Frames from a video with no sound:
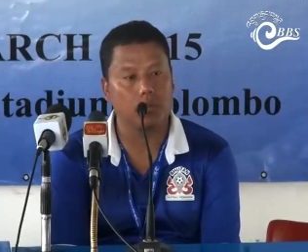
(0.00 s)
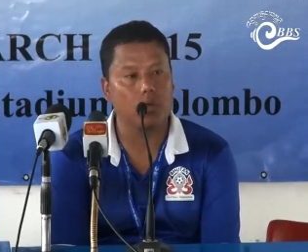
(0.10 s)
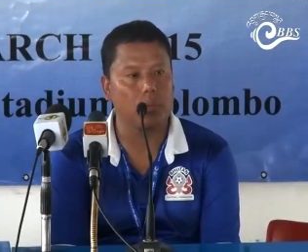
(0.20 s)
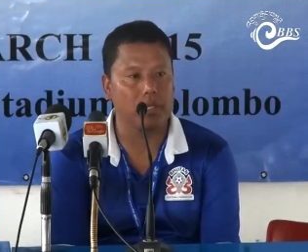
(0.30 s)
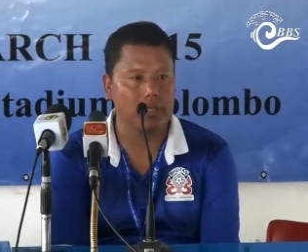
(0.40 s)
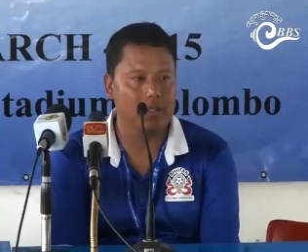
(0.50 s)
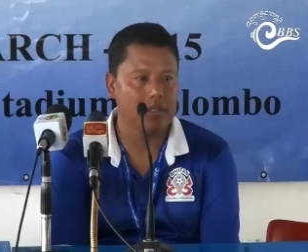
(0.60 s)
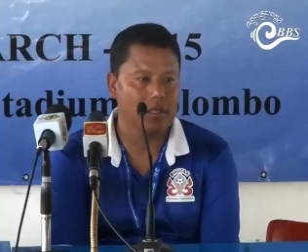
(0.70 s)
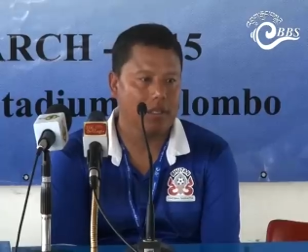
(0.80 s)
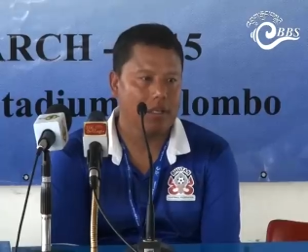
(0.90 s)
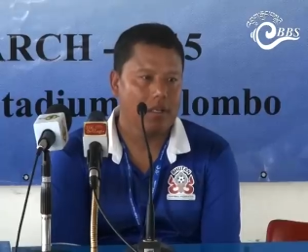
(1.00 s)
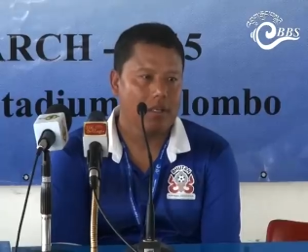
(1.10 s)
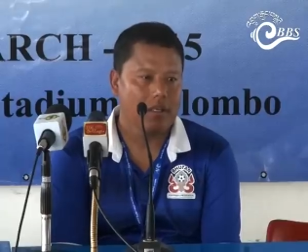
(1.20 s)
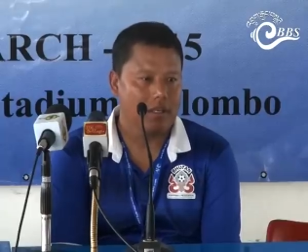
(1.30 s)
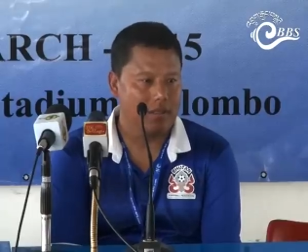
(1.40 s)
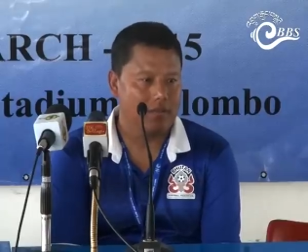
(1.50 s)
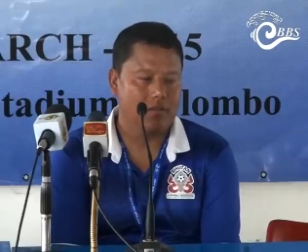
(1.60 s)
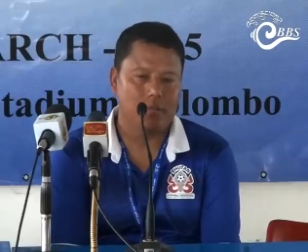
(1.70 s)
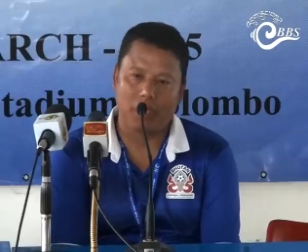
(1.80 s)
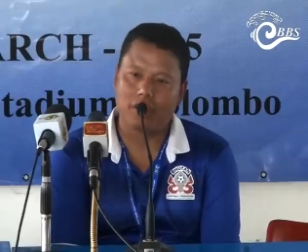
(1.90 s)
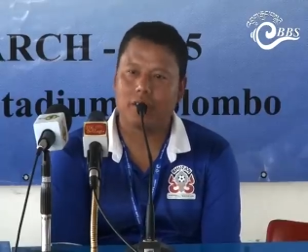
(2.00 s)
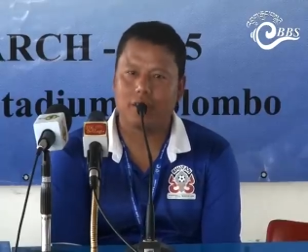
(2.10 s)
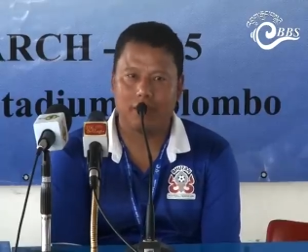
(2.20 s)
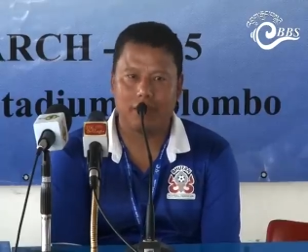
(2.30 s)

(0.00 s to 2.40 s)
good opponent, but